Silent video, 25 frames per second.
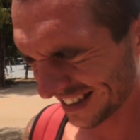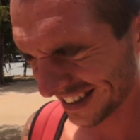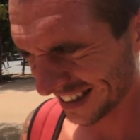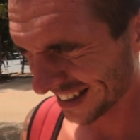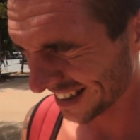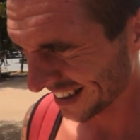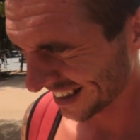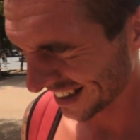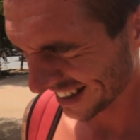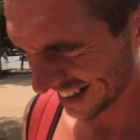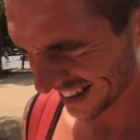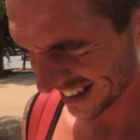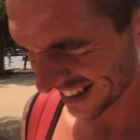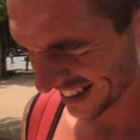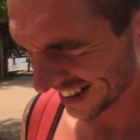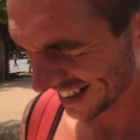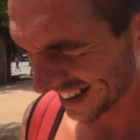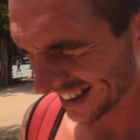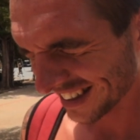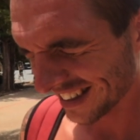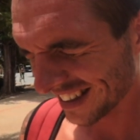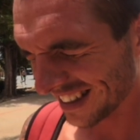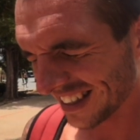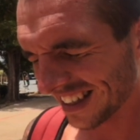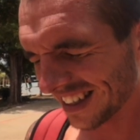
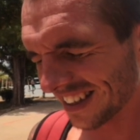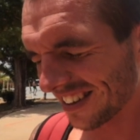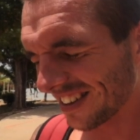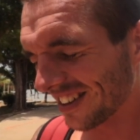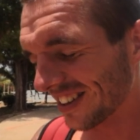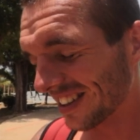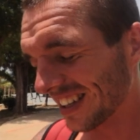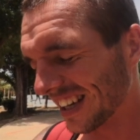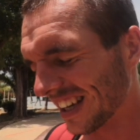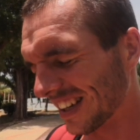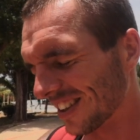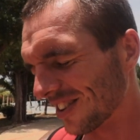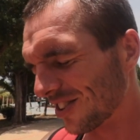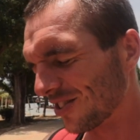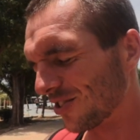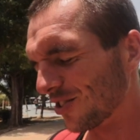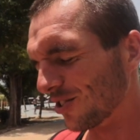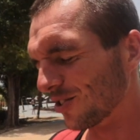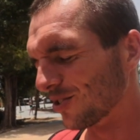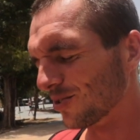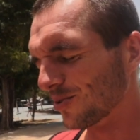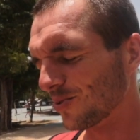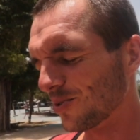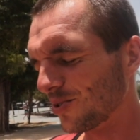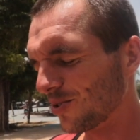Yeah, you could get the
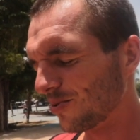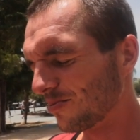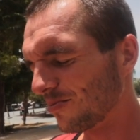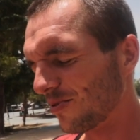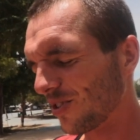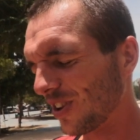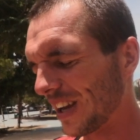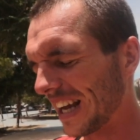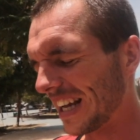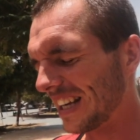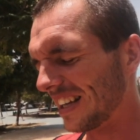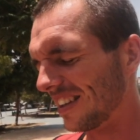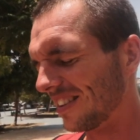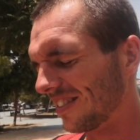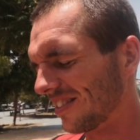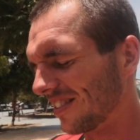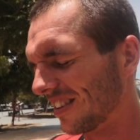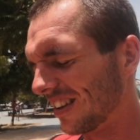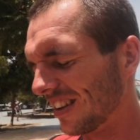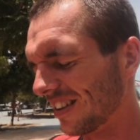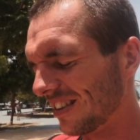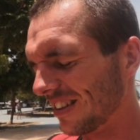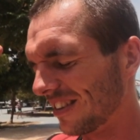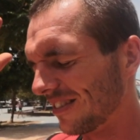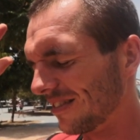tools to end its
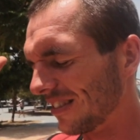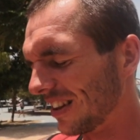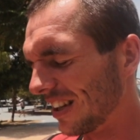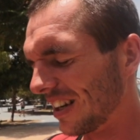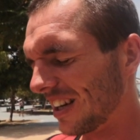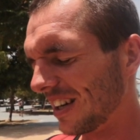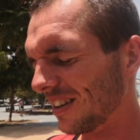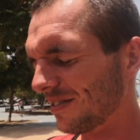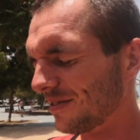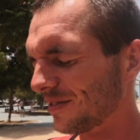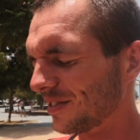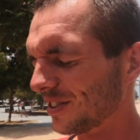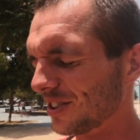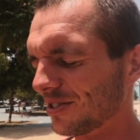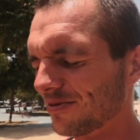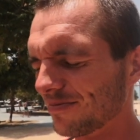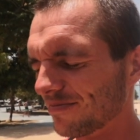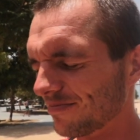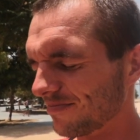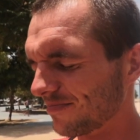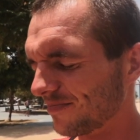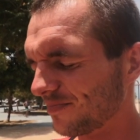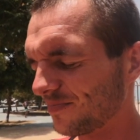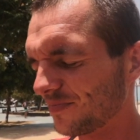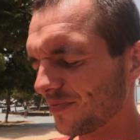life
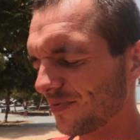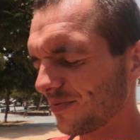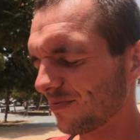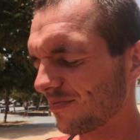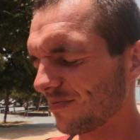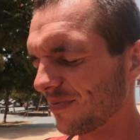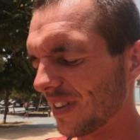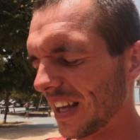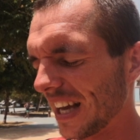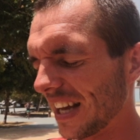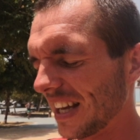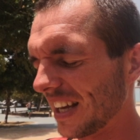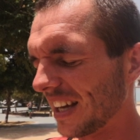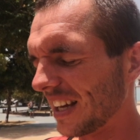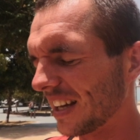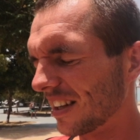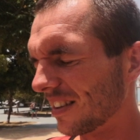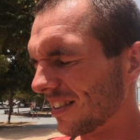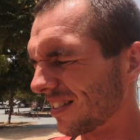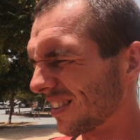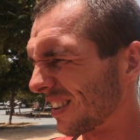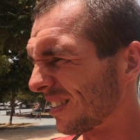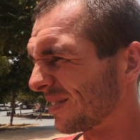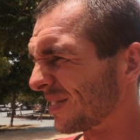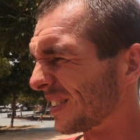and eat it
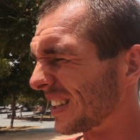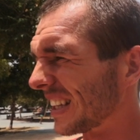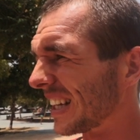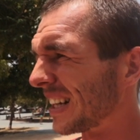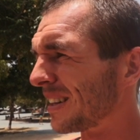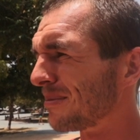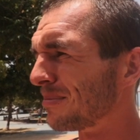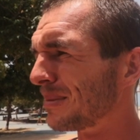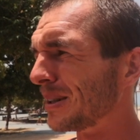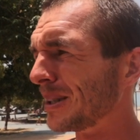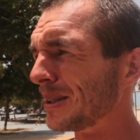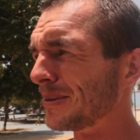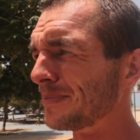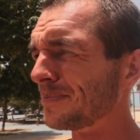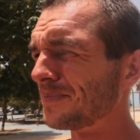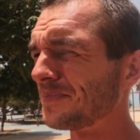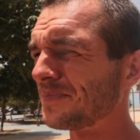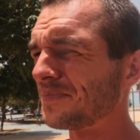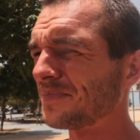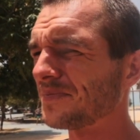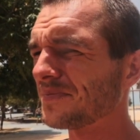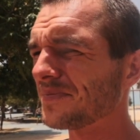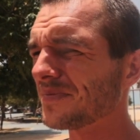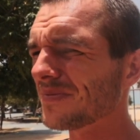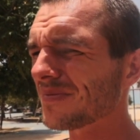and stuff like that, but
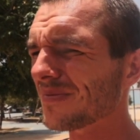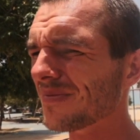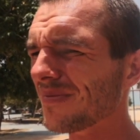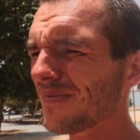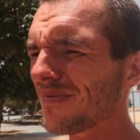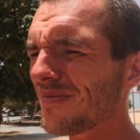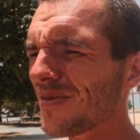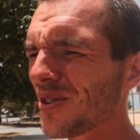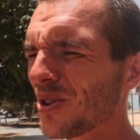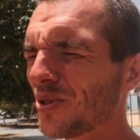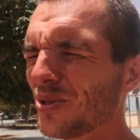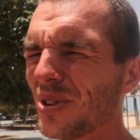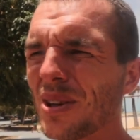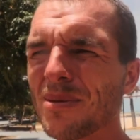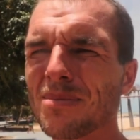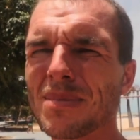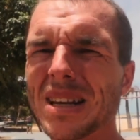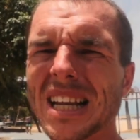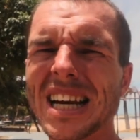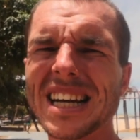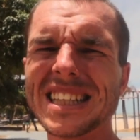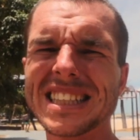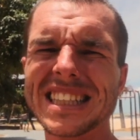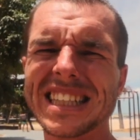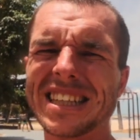all the
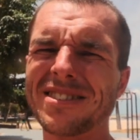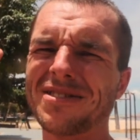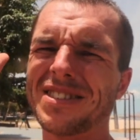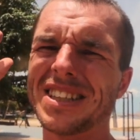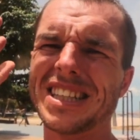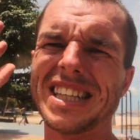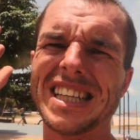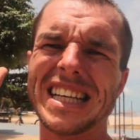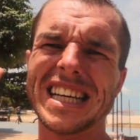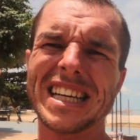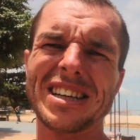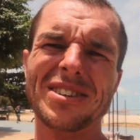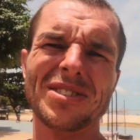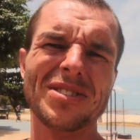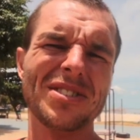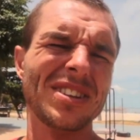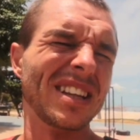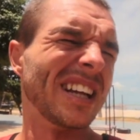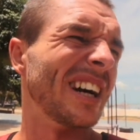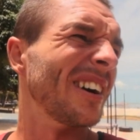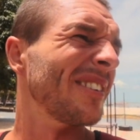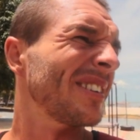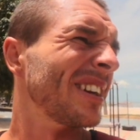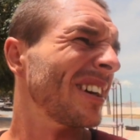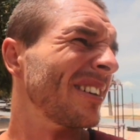blood and everything else,
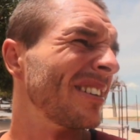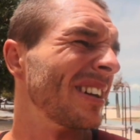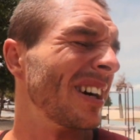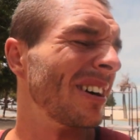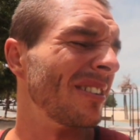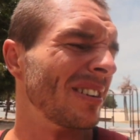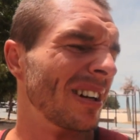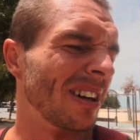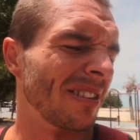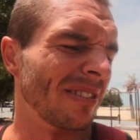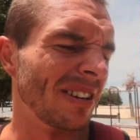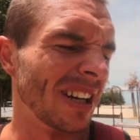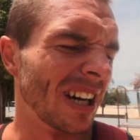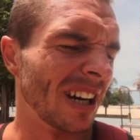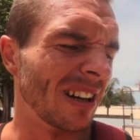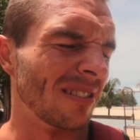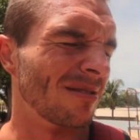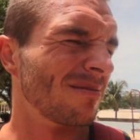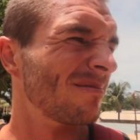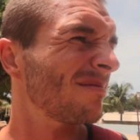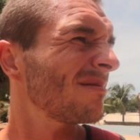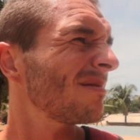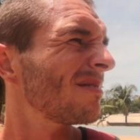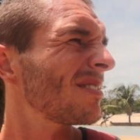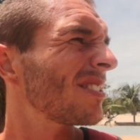no,
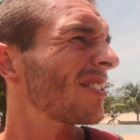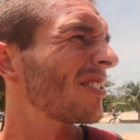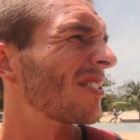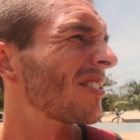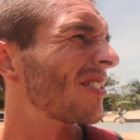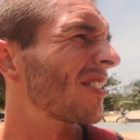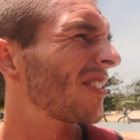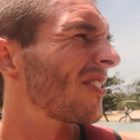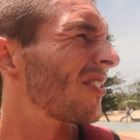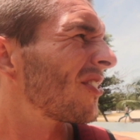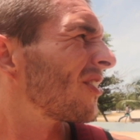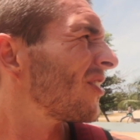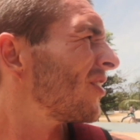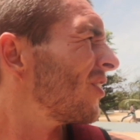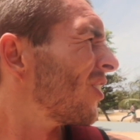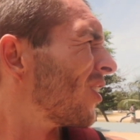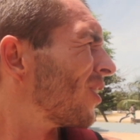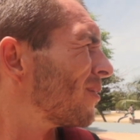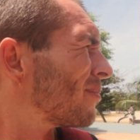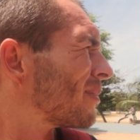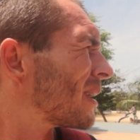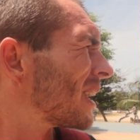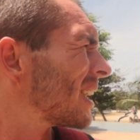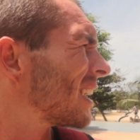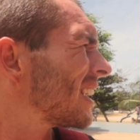just not
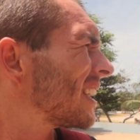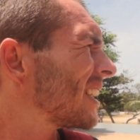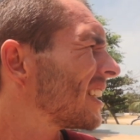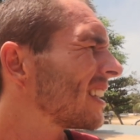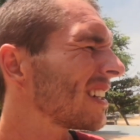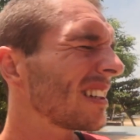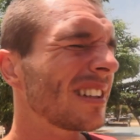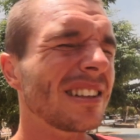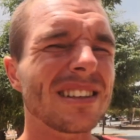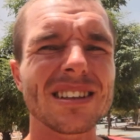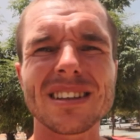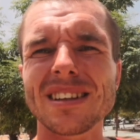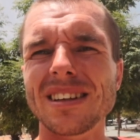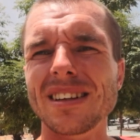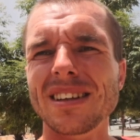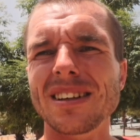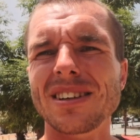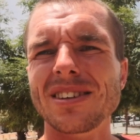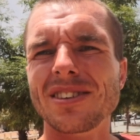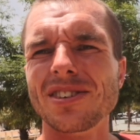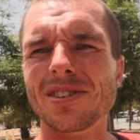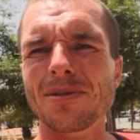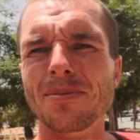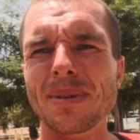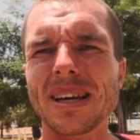appealing
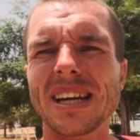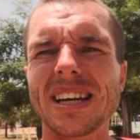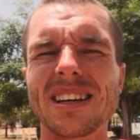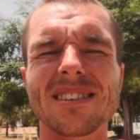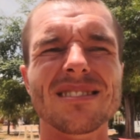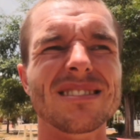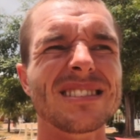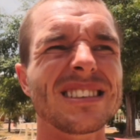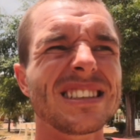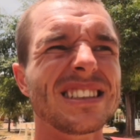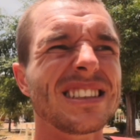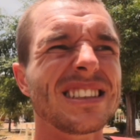to me.